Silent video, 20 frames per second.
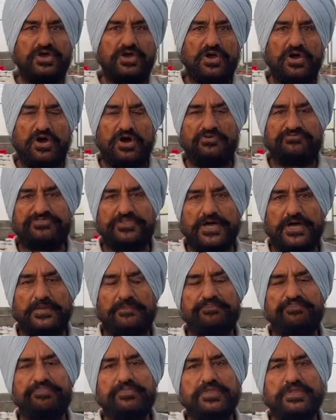of the
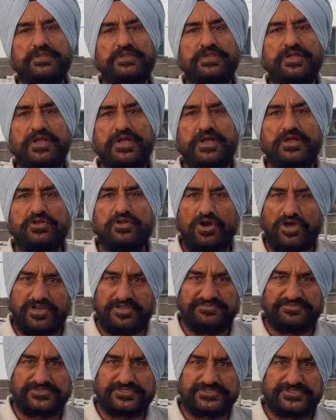
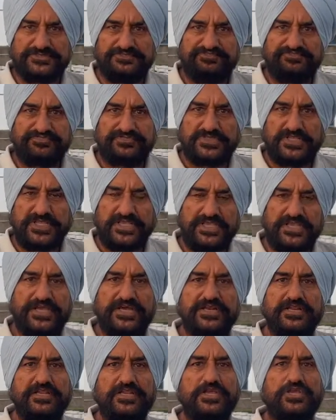columns.
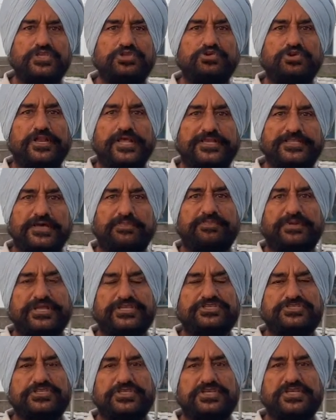Here you lay the
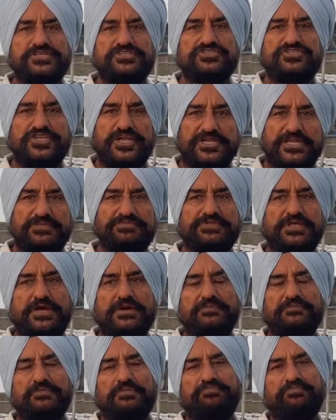bricks, set up
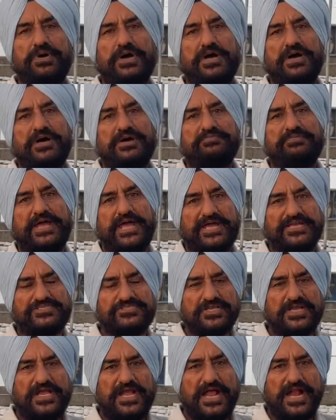the
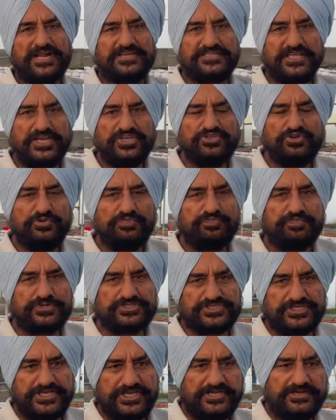bags, and then you
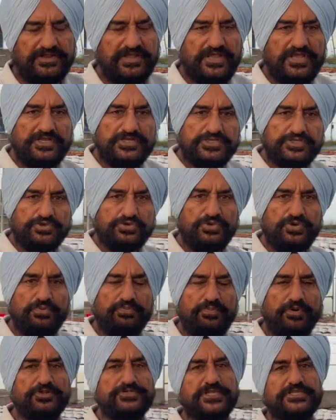proceed to
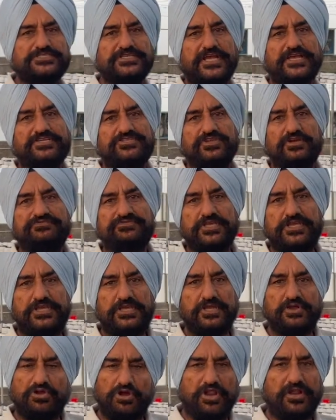both the sides of the
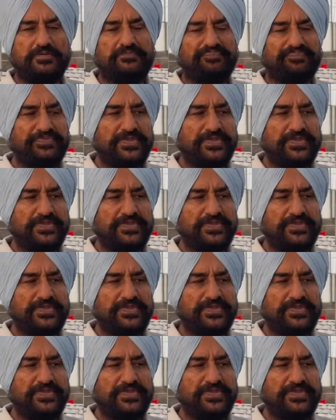column.